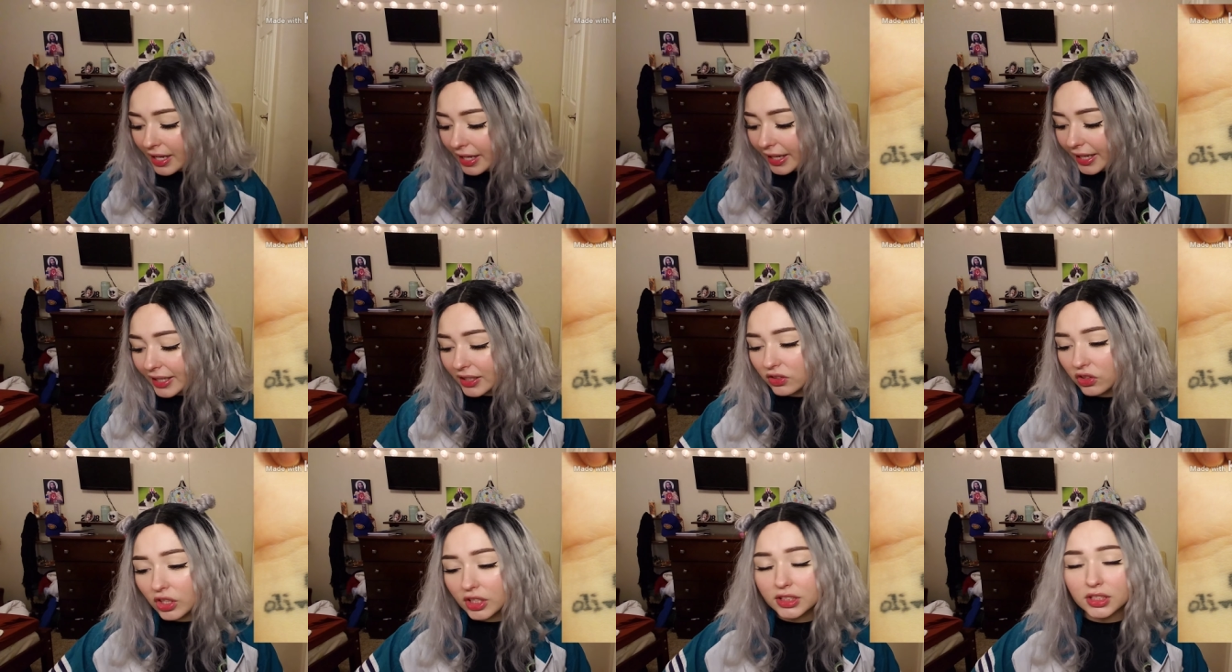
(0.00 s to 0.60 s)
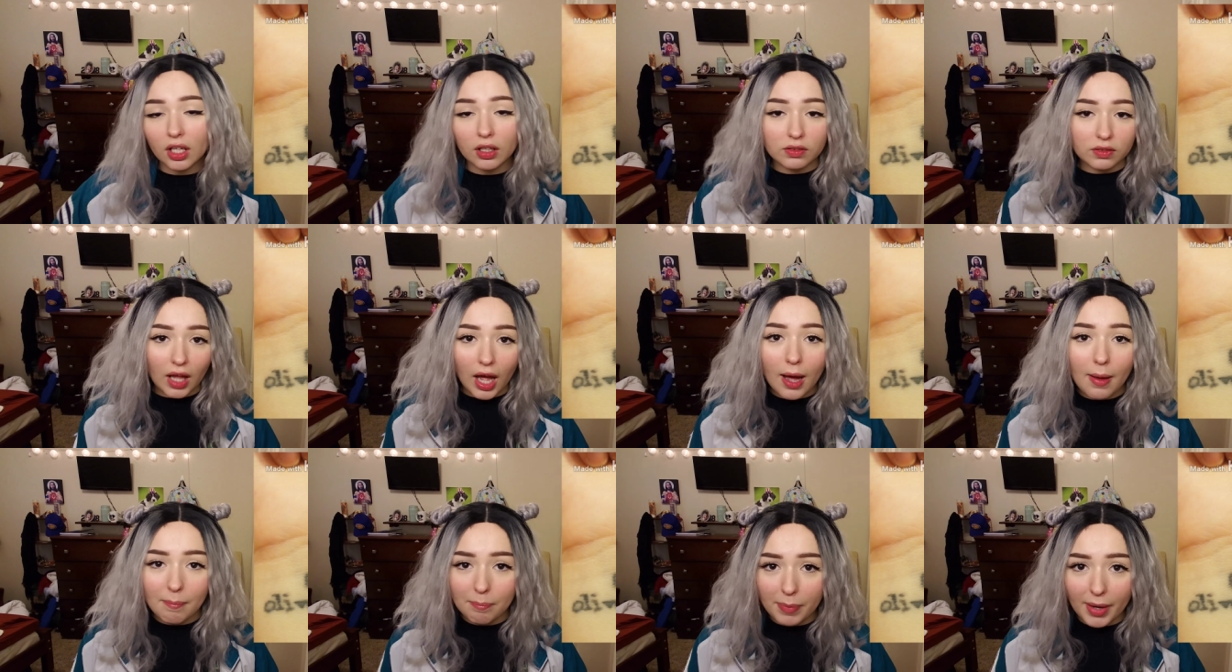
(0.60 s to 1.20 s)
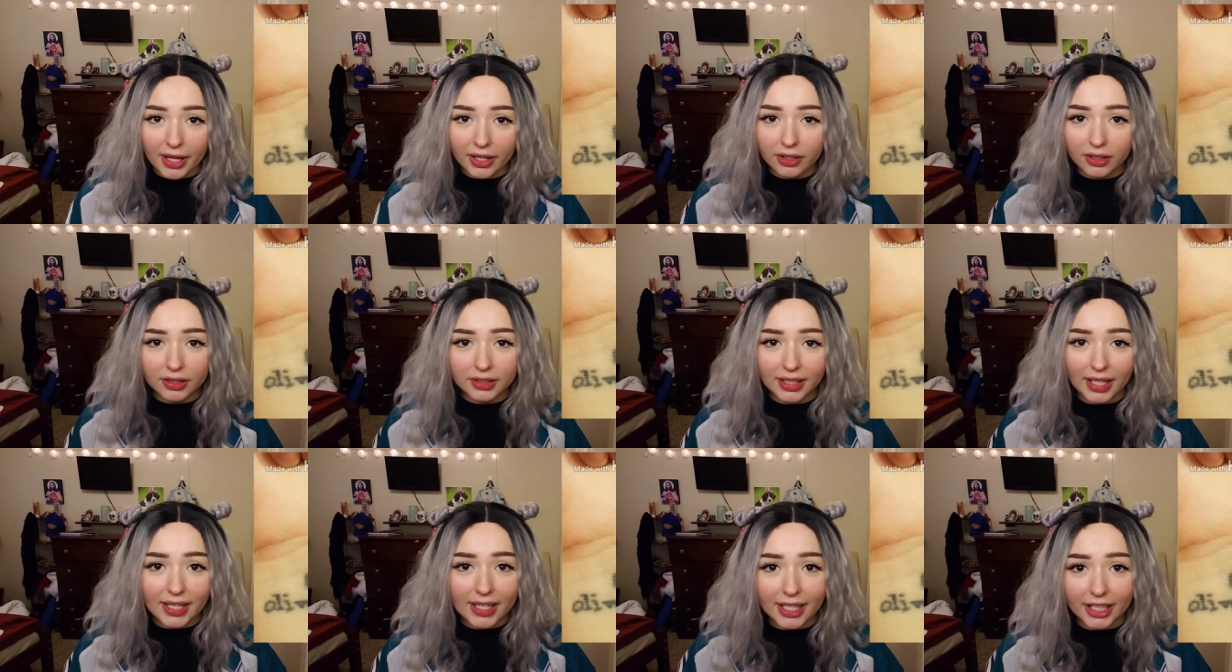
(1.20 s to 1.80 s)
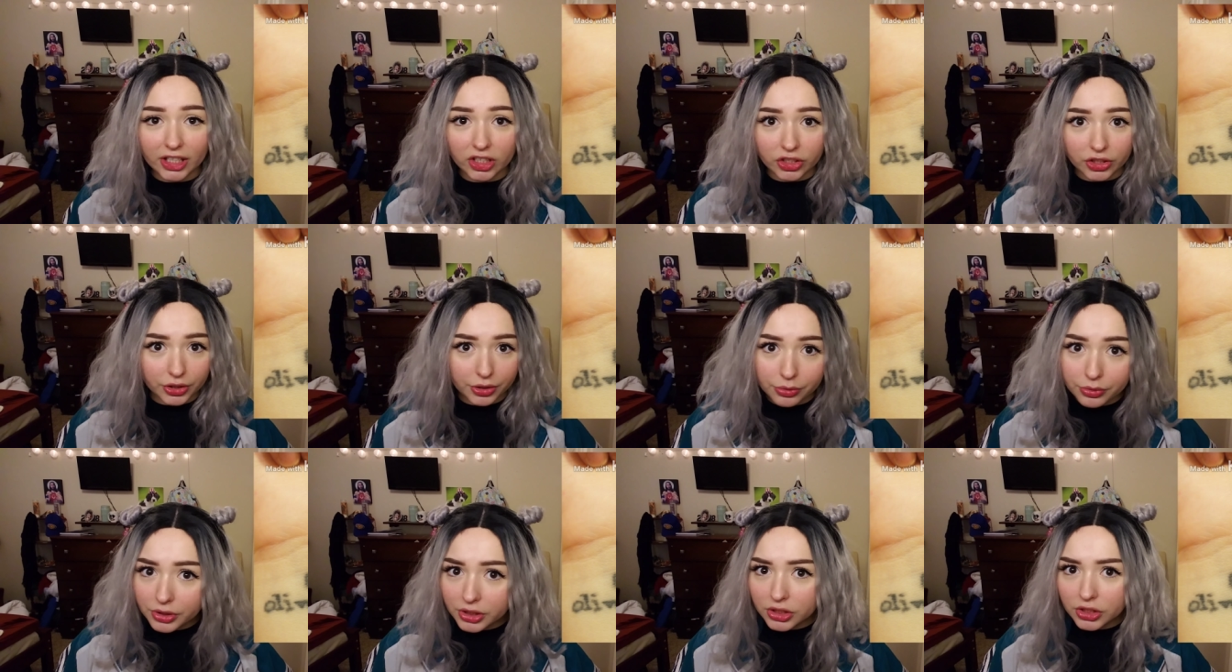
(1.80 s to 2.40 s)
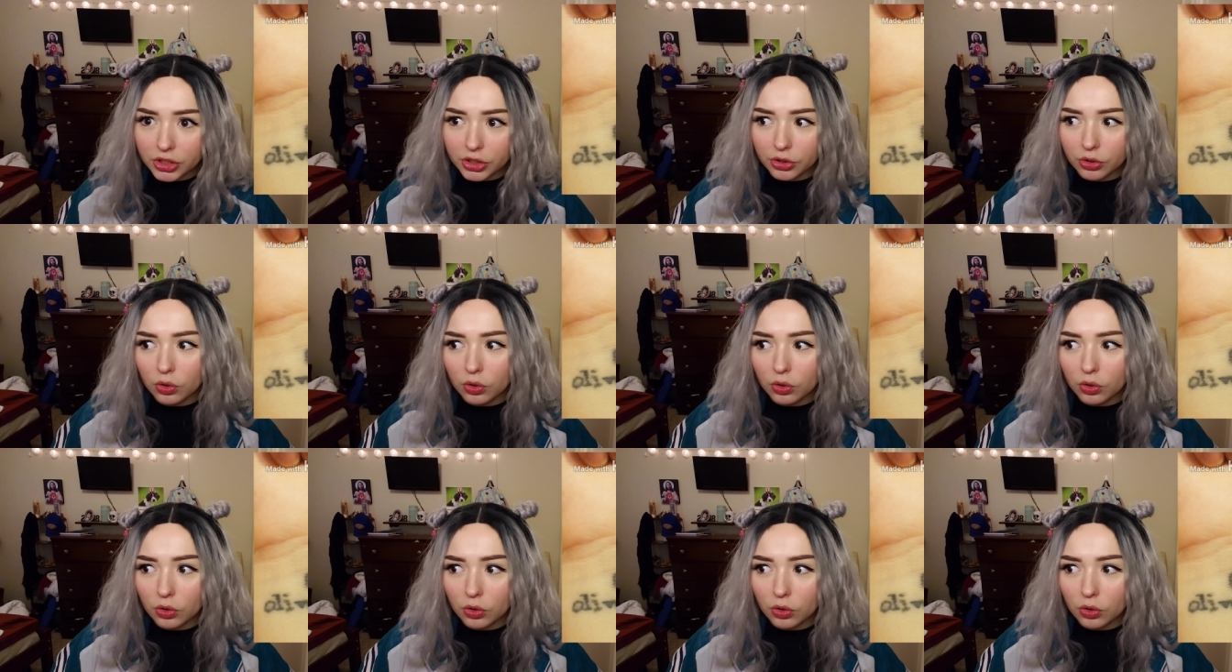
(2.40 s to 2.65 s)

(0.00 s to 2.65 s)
It looks a lot better than it used to,